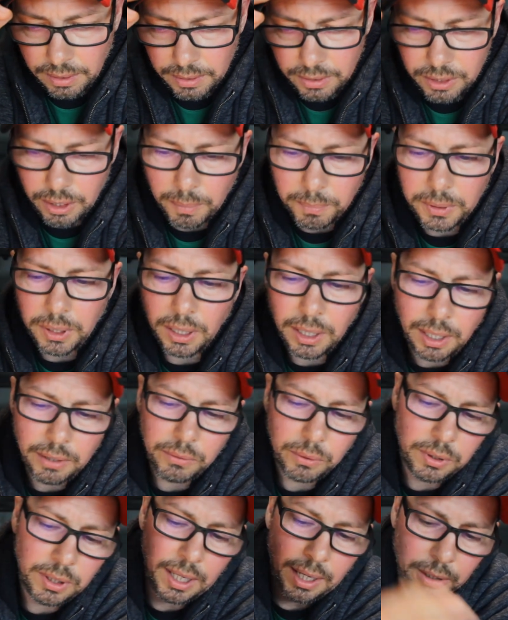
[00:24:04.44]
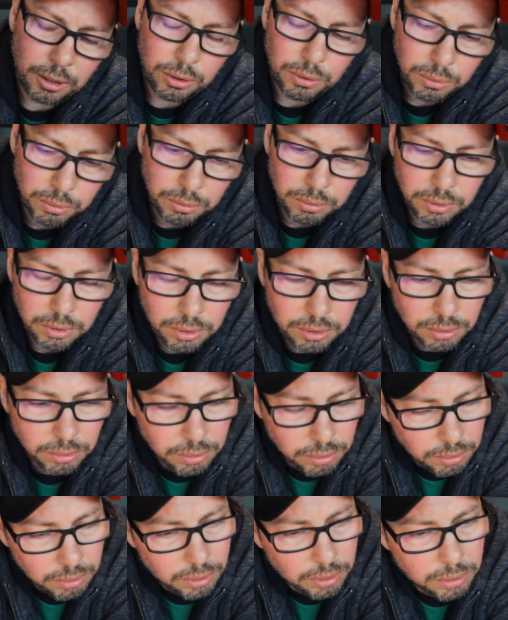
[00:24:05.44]
Something I would like to
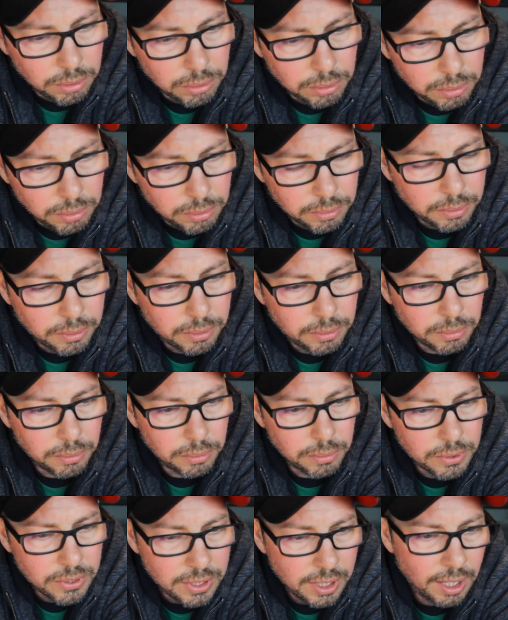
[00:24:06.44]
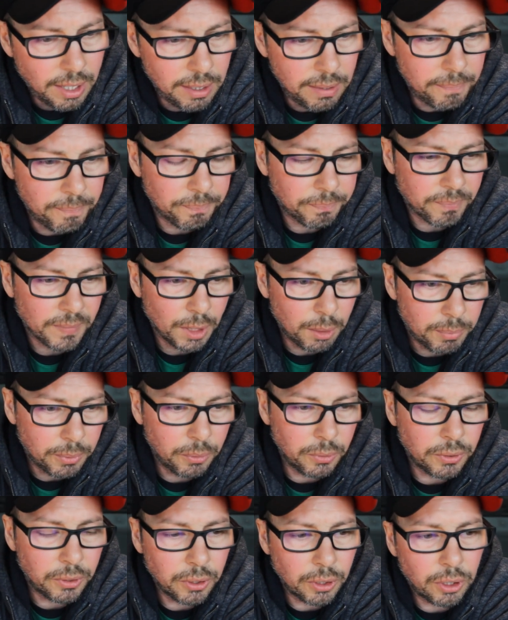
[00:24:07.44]
say
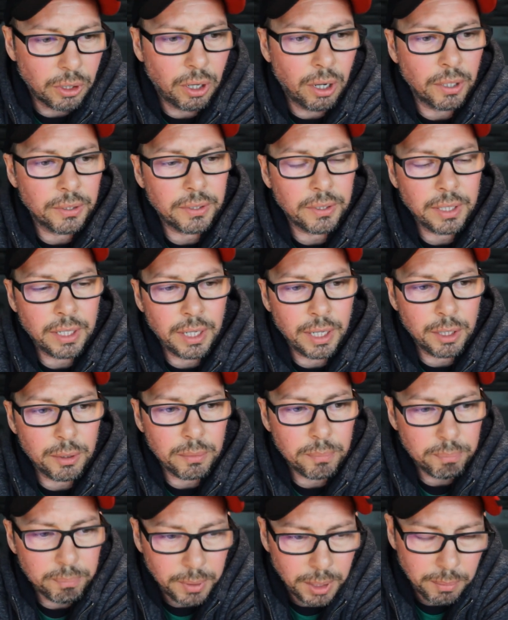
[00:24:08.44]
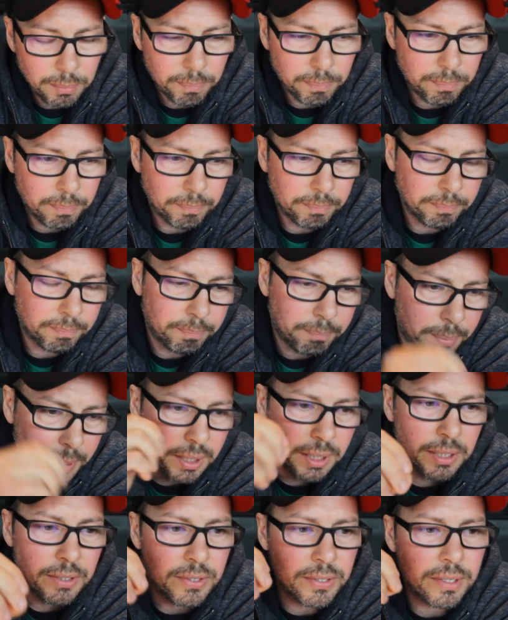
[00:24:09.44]
about the God, and
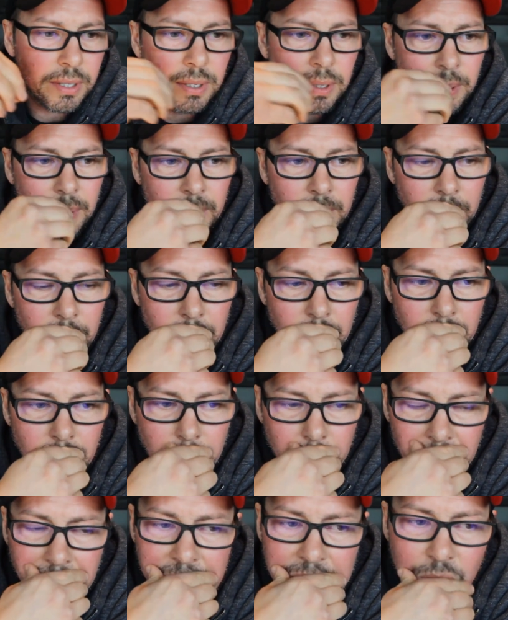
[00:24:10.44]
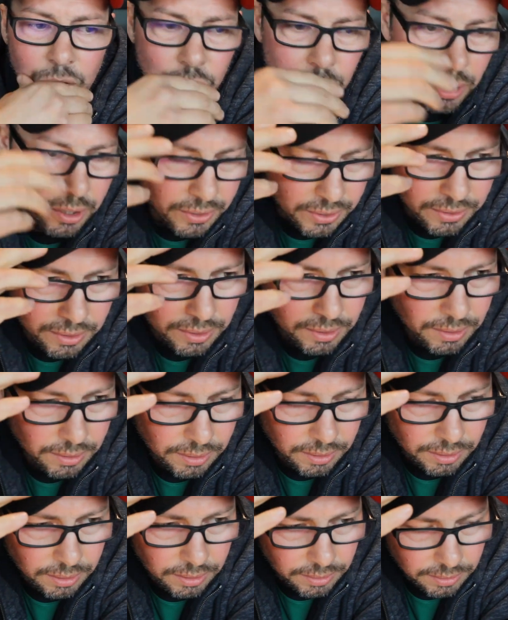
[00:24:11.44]
please just
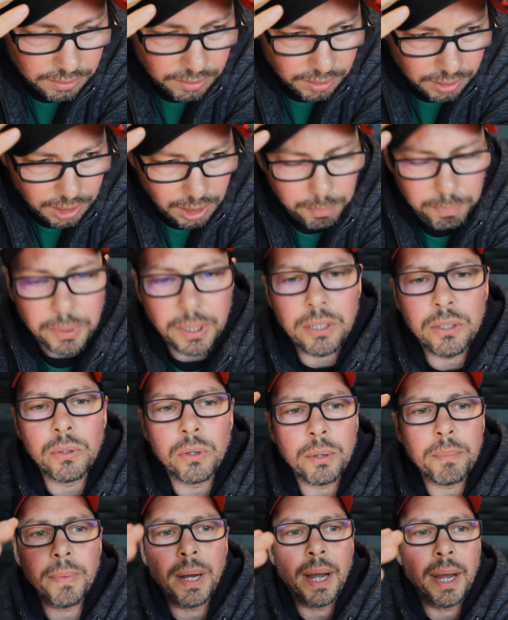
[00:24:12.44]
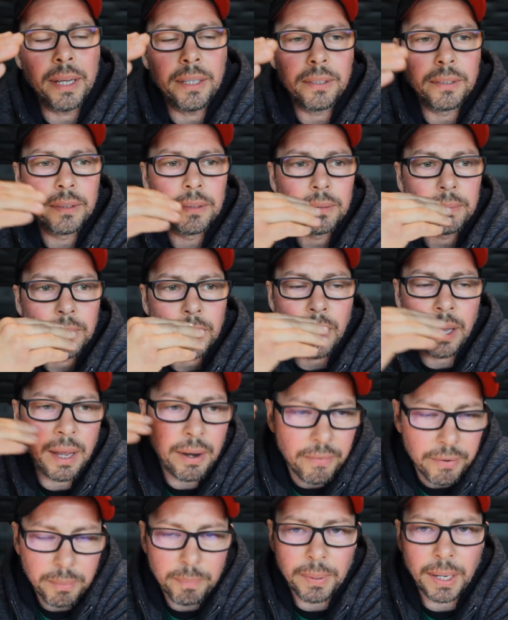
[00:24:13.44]
keep in your mind,
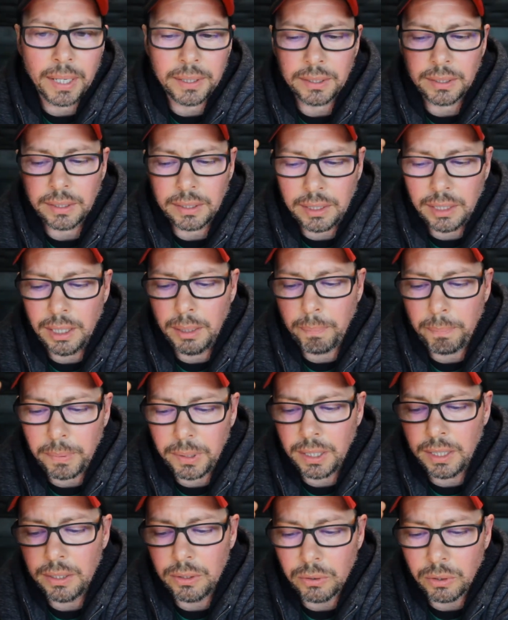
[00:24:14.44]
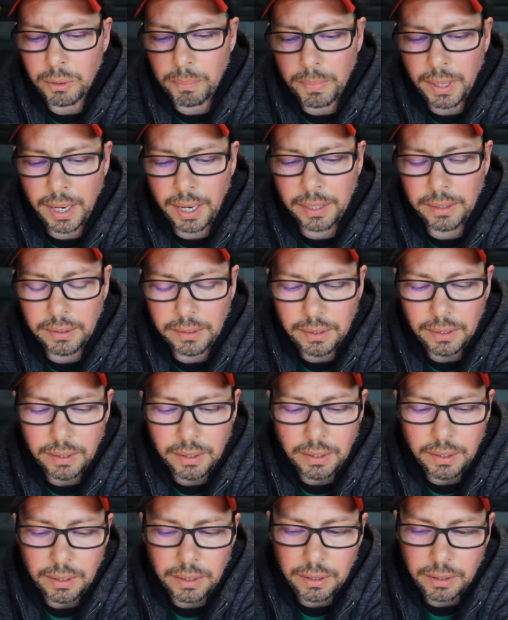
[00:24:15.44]
everybody, keep in your mind,
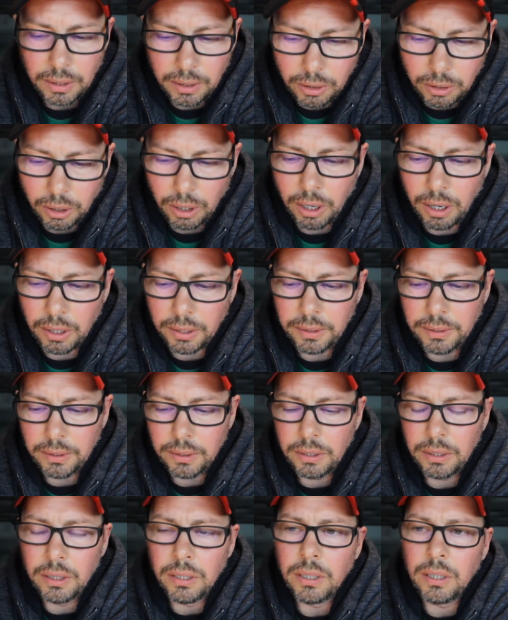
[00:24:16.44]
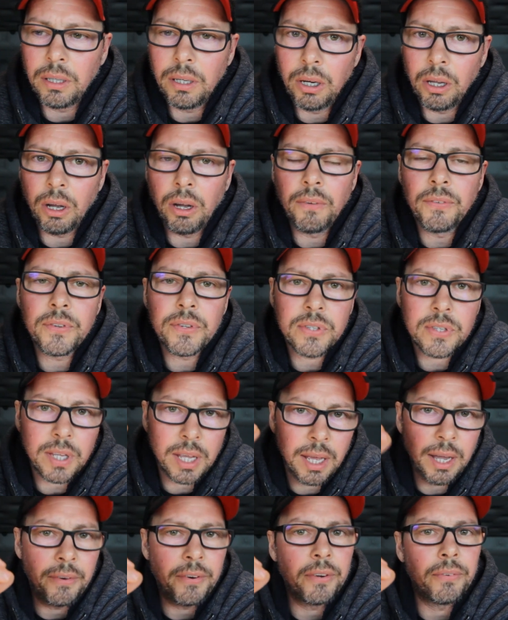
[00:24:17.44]
God loves
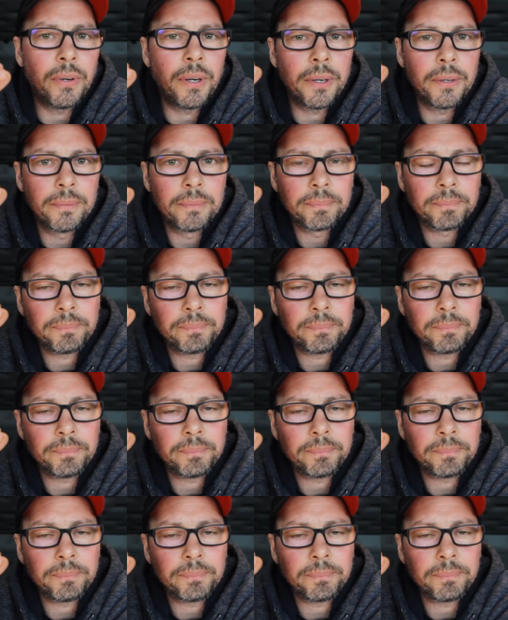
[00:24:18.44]
everyone.